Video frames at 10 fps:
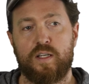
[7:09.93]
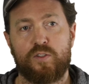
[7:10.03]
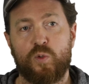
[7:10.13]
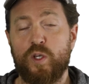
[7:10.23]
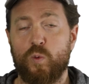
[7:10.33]

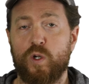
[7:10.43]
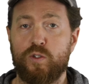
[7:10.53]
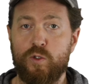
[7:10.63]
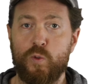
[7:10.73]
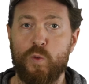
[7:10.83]
So what you want
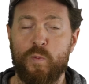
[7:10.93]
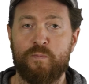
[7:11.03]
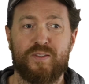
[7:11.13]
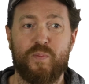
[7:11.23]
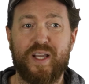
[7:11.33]
to do
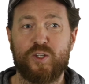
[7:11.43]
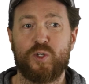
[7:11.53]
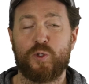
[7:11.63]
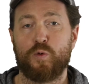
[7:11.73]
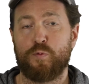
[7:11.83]
is make
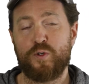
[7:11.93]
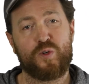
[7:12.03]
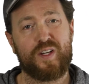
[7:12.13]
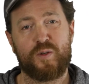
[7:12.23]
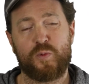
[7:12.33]
sure your
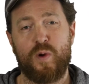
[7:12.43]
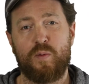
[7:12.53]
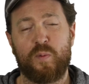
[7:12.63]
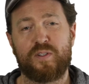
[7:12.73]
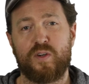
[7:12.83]
refrigerator is
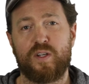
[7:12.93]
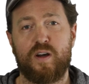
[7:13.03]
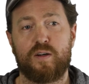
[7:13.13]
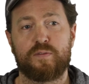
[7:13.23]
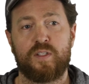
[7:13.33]
probably turned
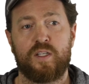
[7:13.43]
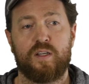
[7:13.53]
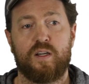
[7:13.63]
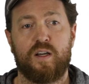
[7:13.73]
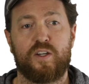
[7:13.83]
off,
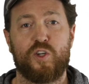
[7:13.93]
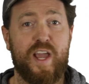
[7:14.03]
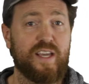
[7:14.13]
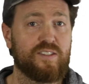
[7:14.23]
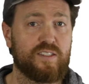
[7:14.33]
your
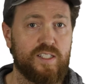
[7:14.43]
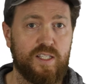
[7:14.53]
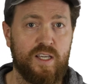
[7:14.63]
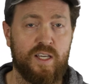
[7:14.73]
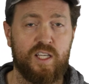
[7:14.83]

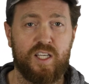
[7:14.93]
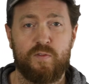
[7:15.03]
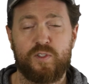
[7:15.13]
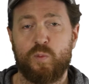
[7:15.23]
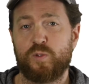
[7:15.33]
AC.
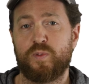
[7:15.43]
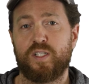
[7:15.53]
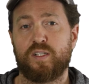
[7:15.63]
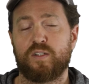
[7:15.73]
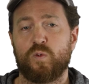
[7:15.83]
If someone's
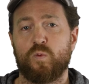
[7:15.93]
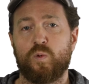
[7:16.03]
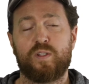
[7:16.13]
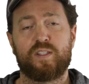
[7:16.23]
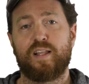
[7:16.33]
being
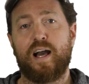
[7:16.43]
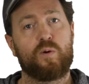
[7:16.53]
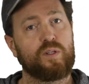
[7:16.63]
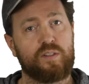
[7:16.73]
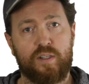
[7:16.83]
really
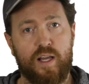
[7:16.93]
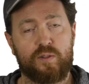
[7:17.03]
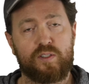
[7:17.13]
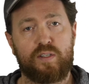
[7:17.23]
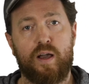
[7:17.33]
loud
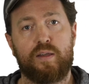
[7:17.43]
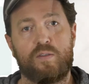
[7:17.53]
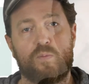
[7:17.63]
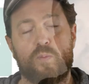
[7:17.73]
outside,